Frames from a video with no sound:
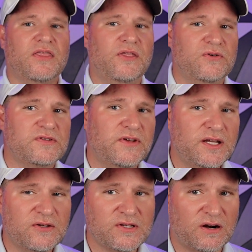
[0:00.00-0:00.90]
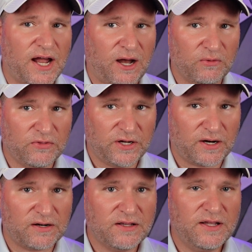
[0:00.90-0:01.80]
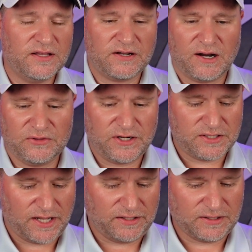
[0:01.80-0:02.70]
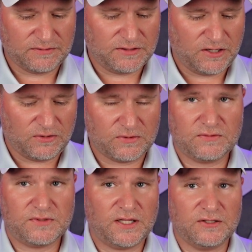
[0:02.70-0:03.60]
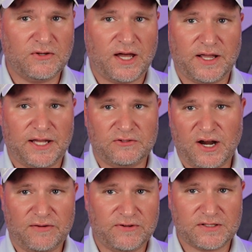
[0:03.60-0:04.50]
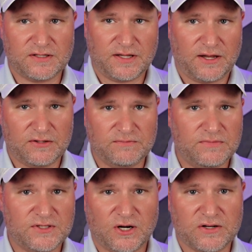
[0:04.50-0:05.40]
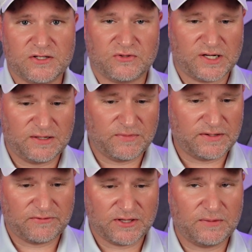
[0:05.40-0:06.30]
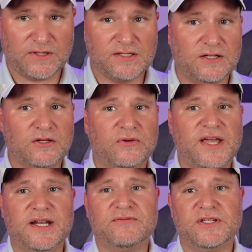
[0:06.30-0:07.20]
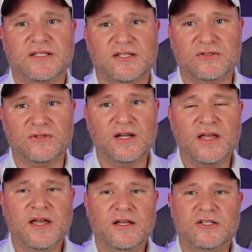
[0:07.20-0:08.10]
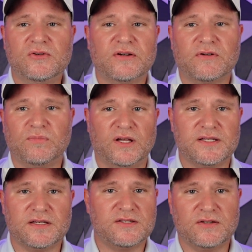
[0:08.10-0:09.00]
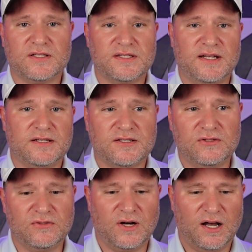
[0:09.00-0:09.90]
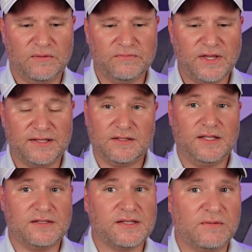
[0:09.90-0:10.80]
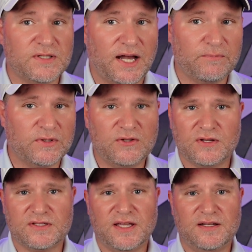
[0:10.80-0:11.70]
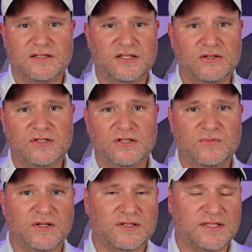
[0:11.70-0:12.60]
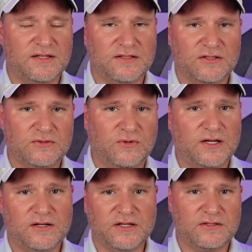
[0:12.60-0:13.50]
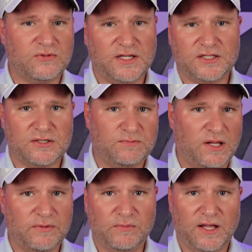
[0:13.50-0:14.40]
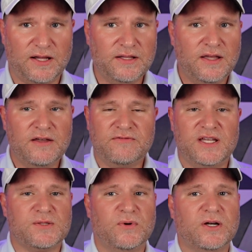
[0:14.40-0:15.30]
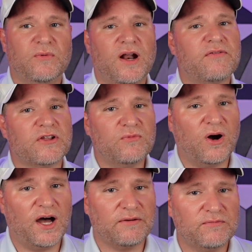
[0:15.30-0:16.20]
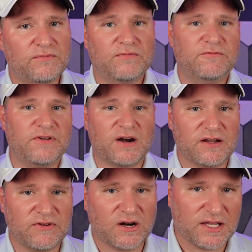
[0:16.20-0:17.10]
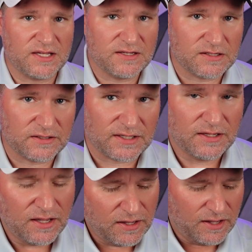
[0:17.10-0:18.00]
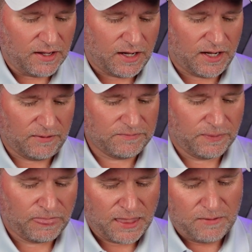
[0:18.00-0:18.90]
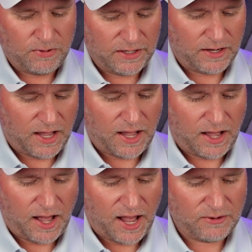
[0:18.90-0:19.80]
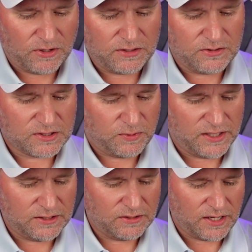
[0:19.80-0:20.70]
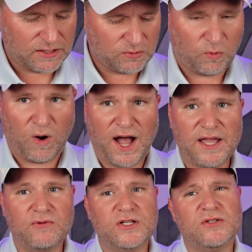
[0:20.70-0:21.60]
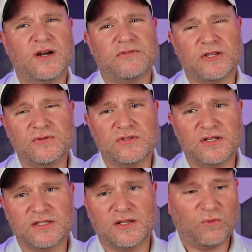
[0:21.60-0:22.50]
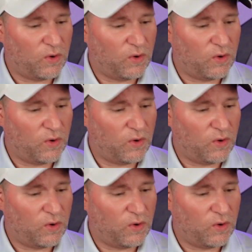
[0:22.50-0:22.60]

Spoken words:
Those videos are out there. They're out there telling you how to add graphics and how to start a stream and everything, because it'll go natively to 2 different places. You can send it to at the same time, but you can send it to YouTube, you can send it to Twitter, Twitch, blah, blah, blah, Facebook, whatever you want, very, very easily. But I wanted to explain to you guys, why would you ever use this and